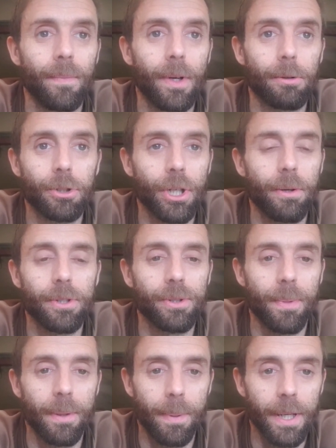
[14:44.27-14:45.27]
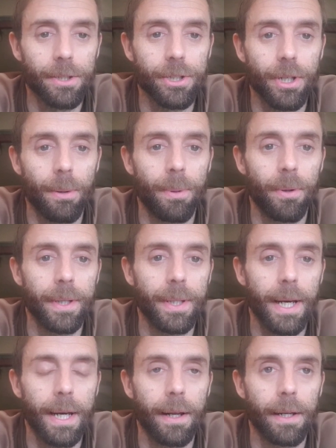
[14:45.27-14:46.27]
I'll show you some of the pictures I'll put in there,